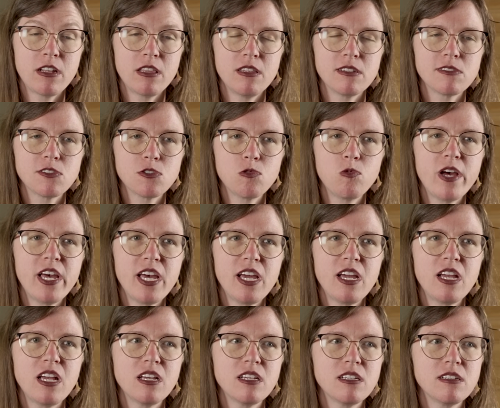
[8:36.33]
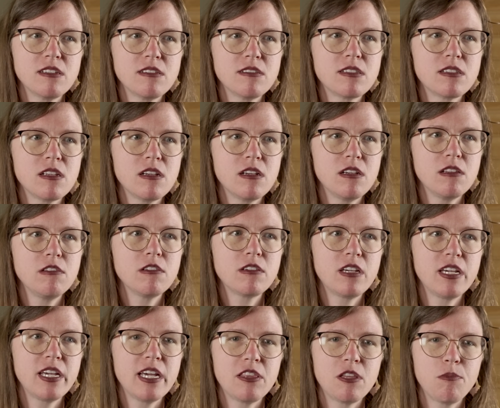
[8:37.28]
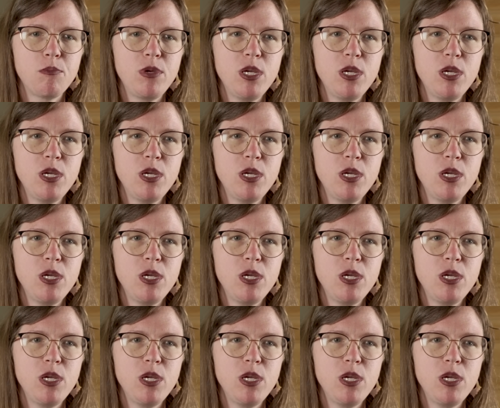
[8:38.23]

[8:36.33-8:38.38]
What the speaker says: in this way is looking at the